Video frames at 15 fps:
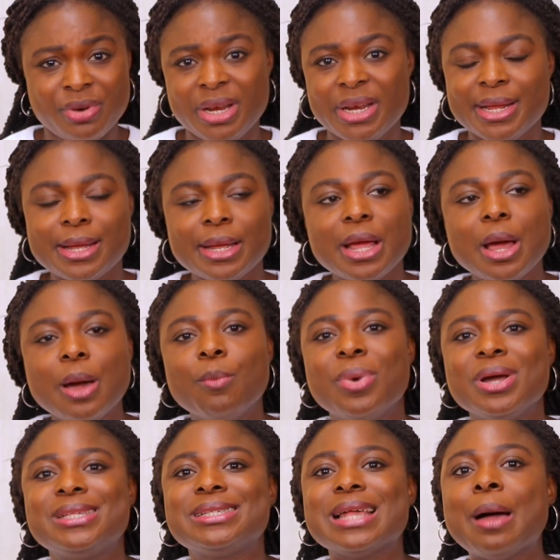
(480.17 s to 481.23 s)
really,
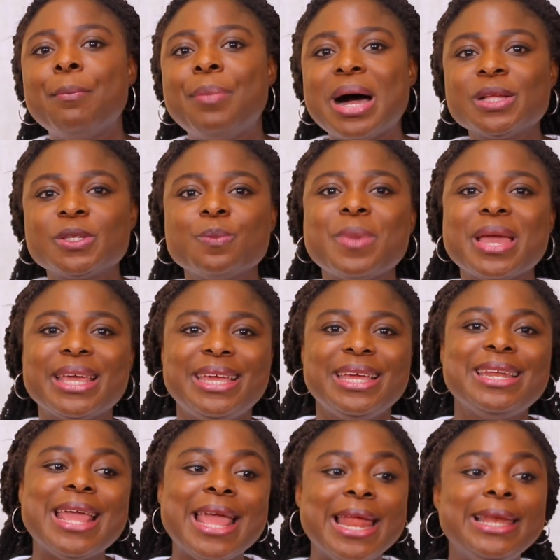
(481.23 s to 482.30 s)
but it's about
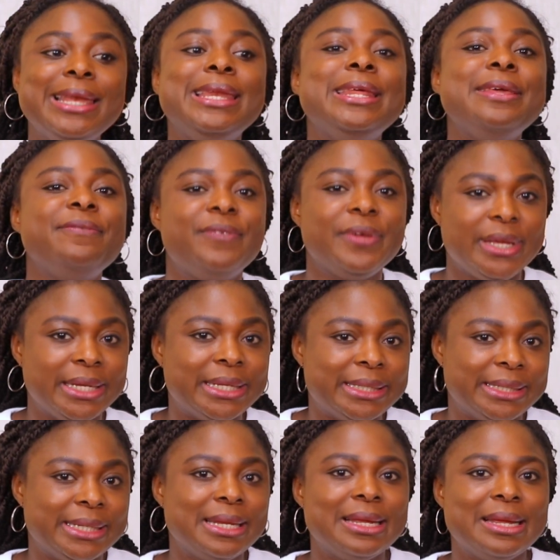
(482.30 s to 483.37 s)
making a living
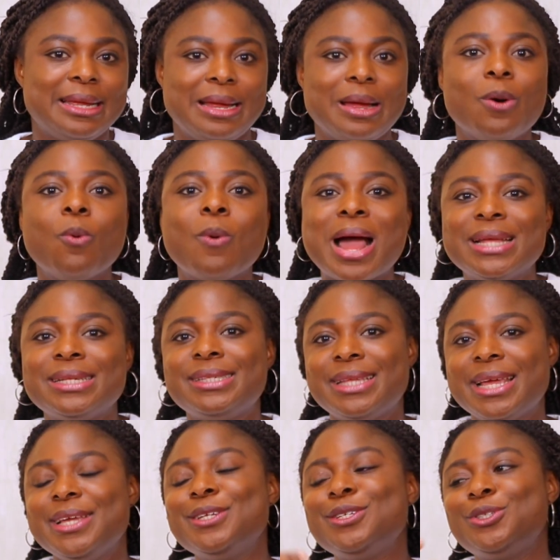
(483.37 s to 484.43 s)
while
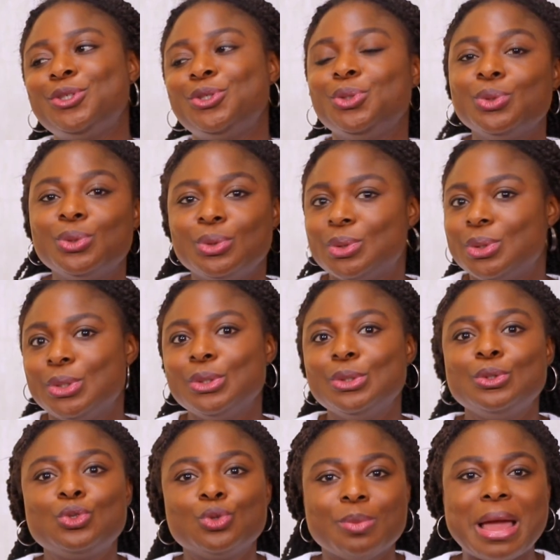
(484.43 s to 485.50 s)
staying true
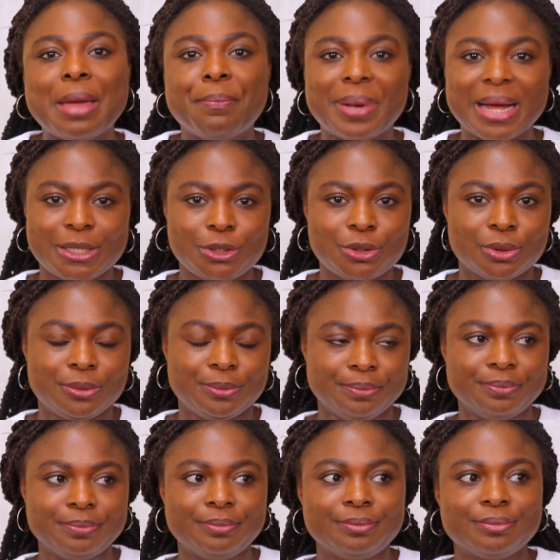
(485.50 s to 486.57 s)
to my passion.
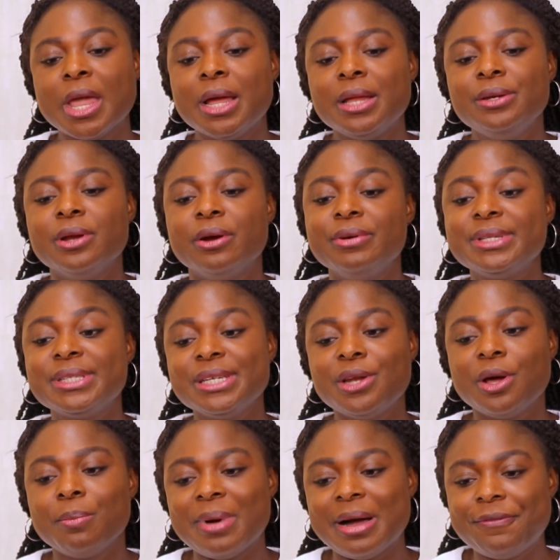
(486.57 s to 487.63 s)
The
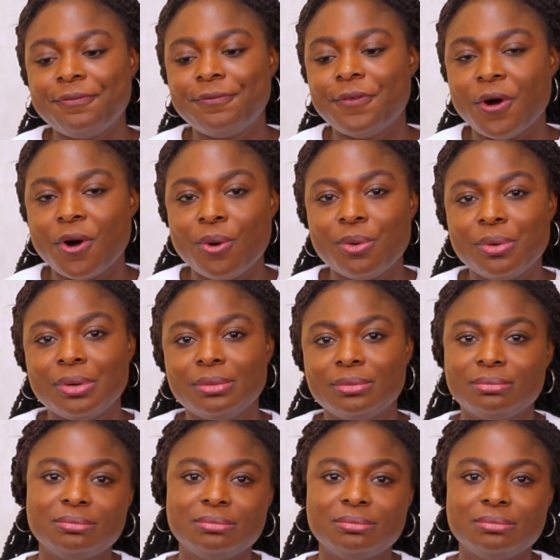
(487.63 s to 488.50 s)
reason number four